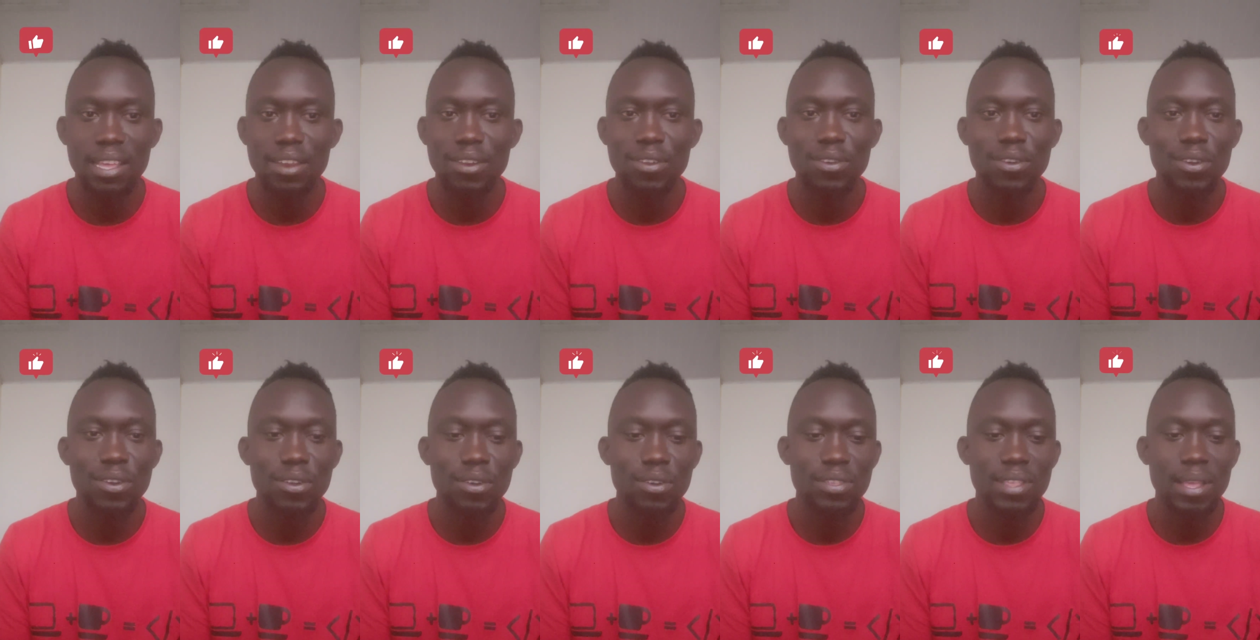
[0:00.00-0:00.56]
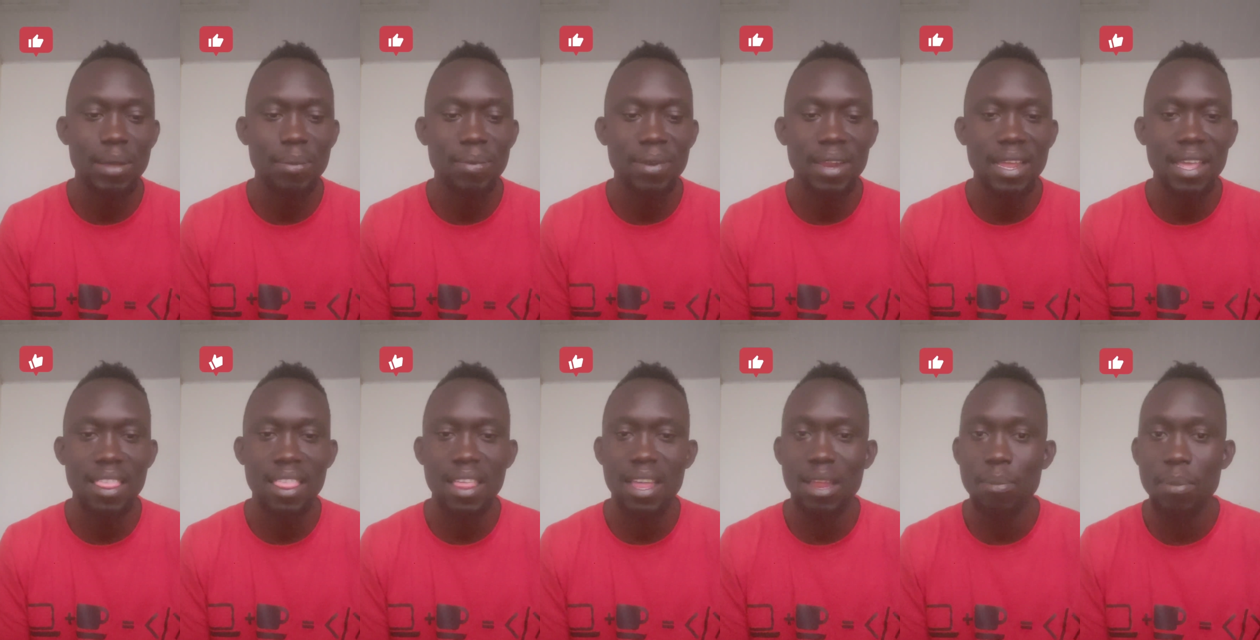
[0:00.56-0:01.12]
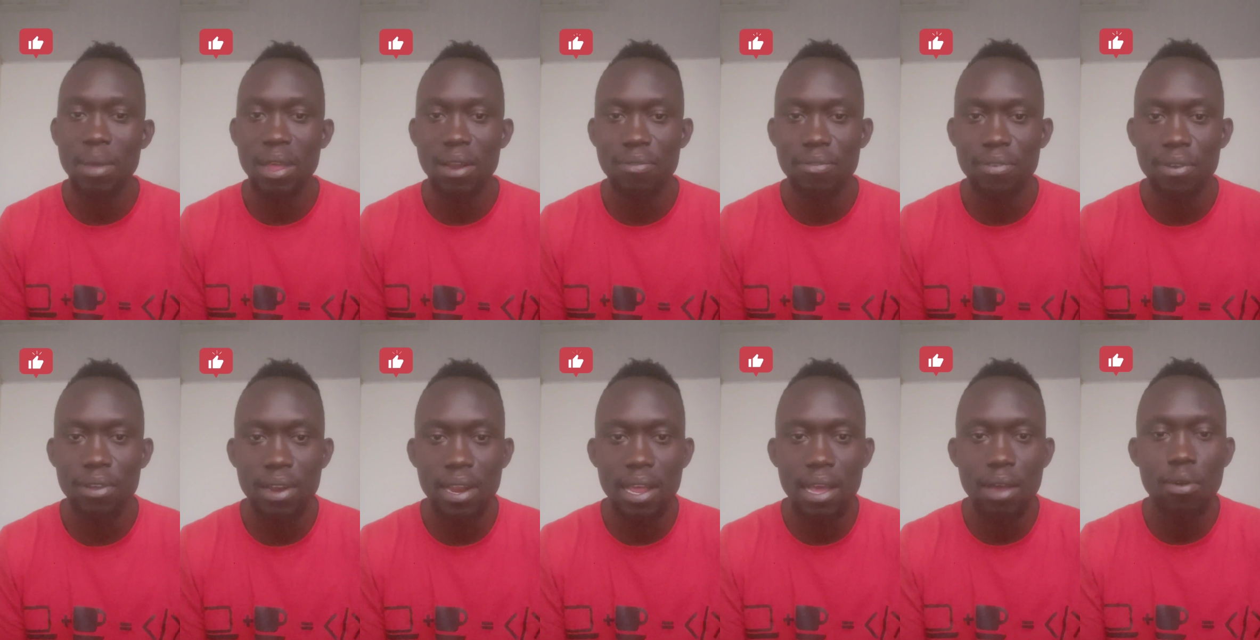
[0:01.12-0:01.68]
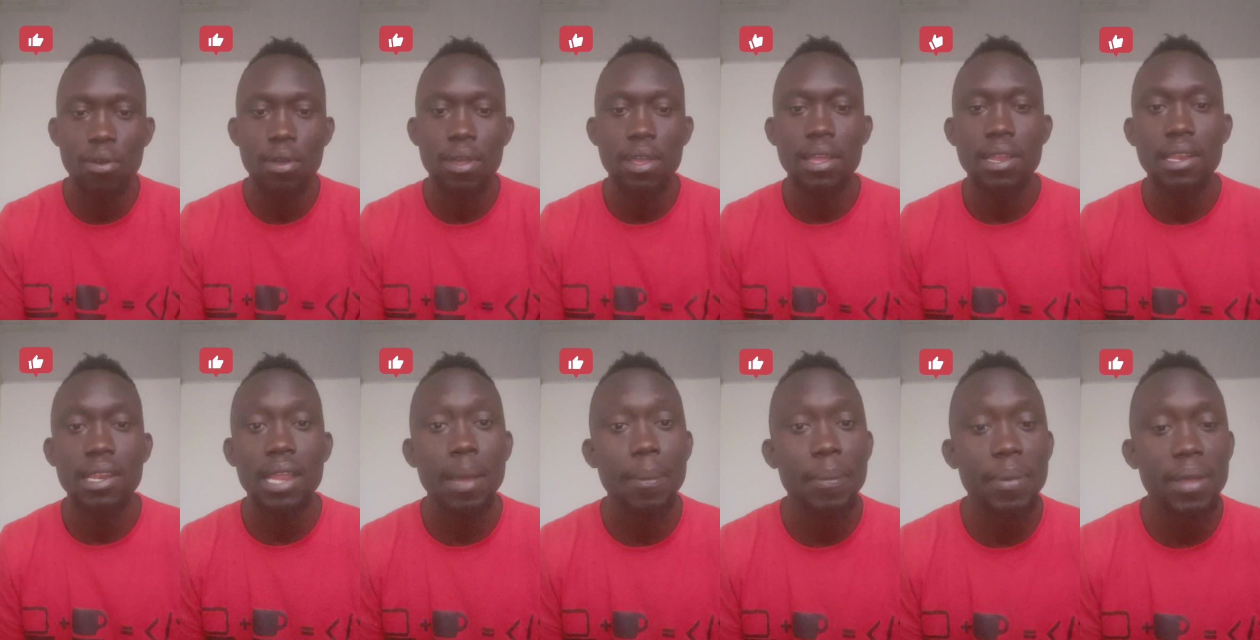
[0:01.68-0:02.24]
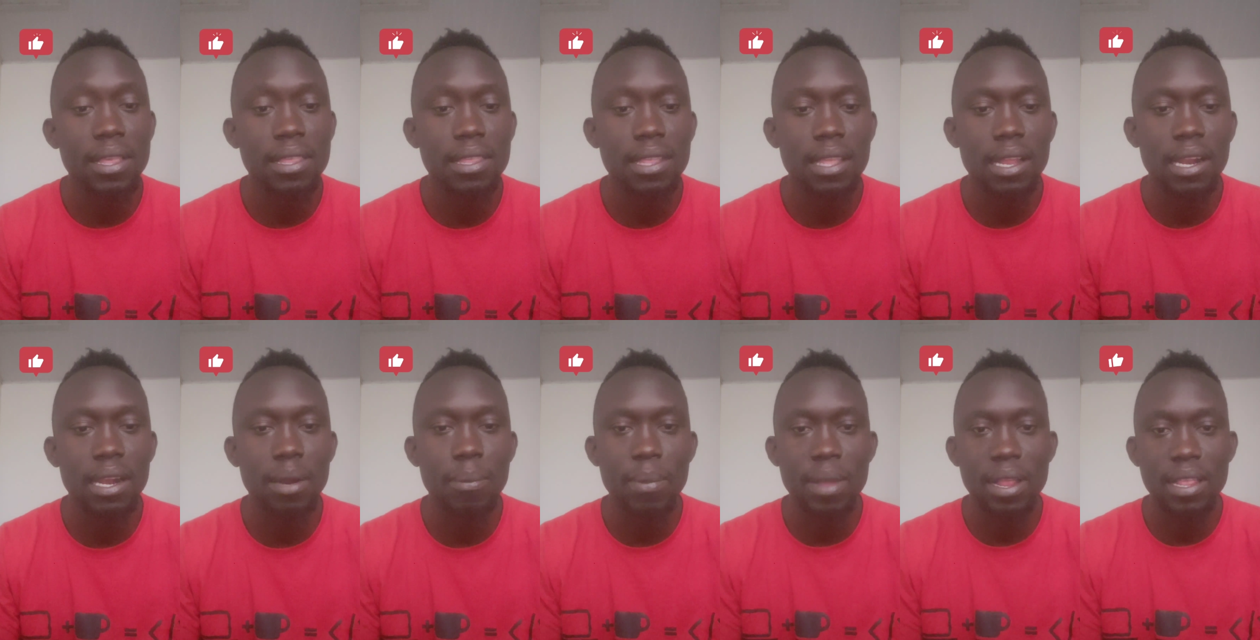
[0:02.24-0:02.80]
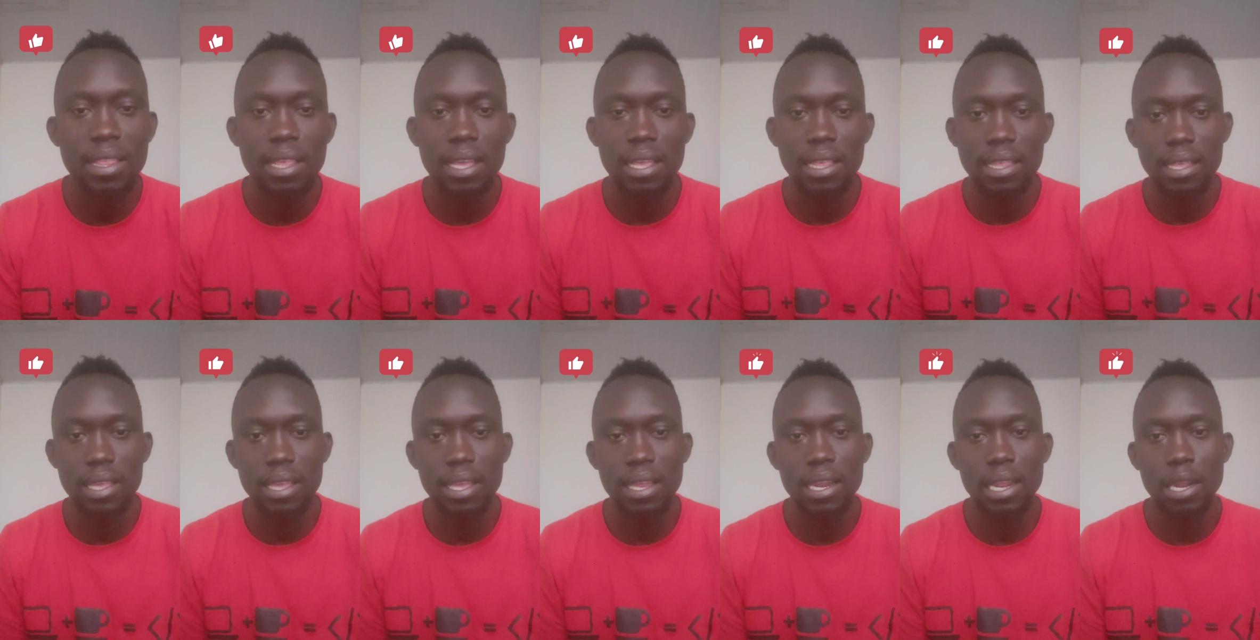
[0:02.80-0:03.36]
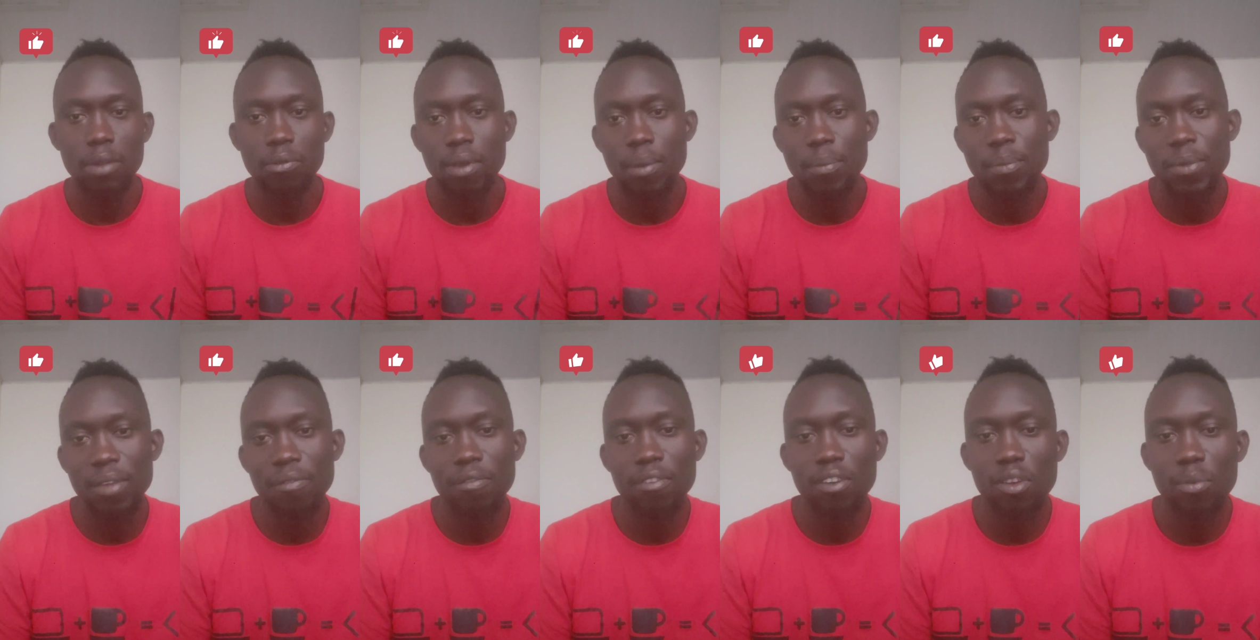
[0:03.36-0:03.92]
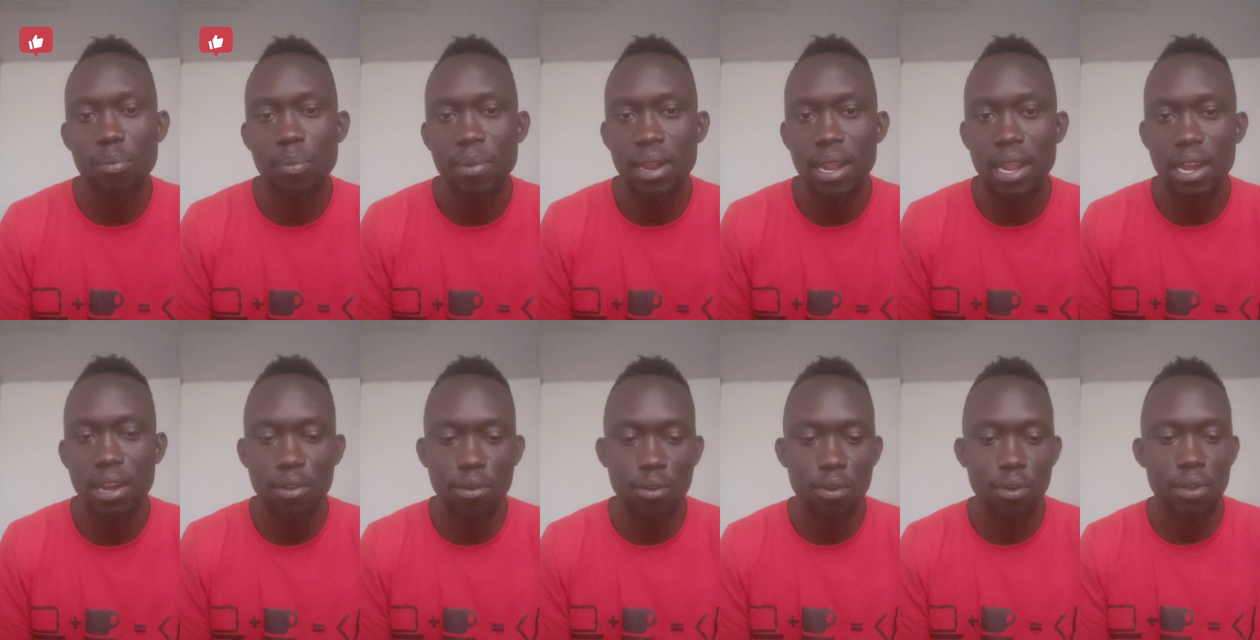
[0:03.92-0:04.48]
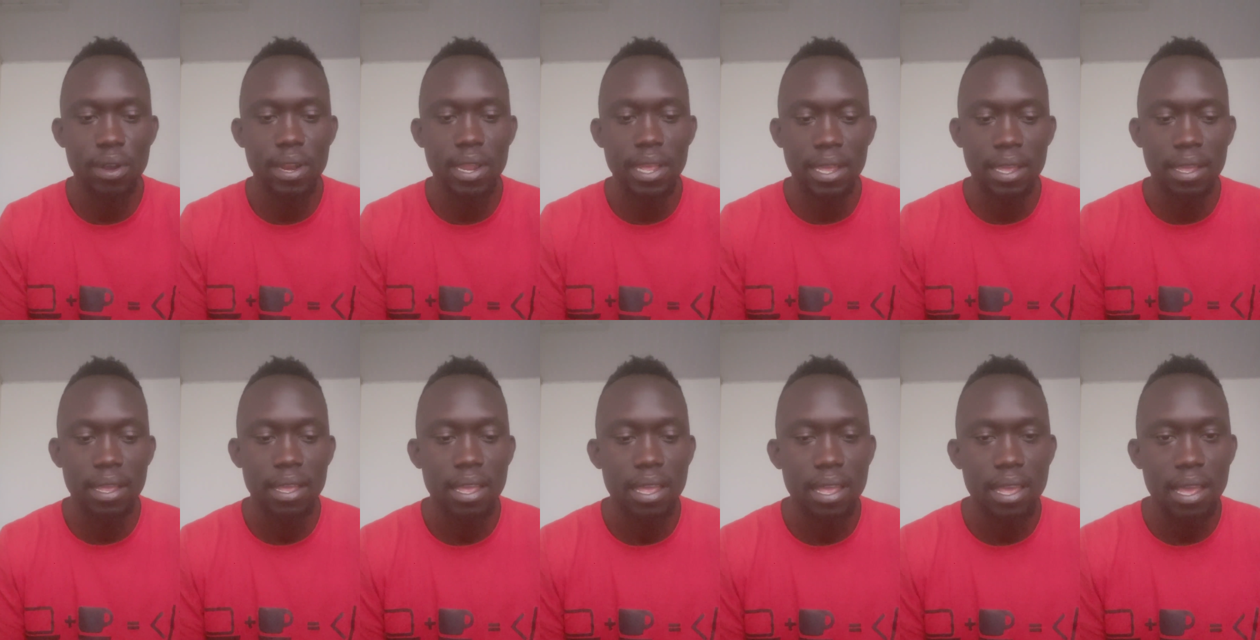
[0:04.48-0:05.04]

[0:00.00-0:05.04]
I don't know, something like that. But for now, typing still remains a skill in web development and coding,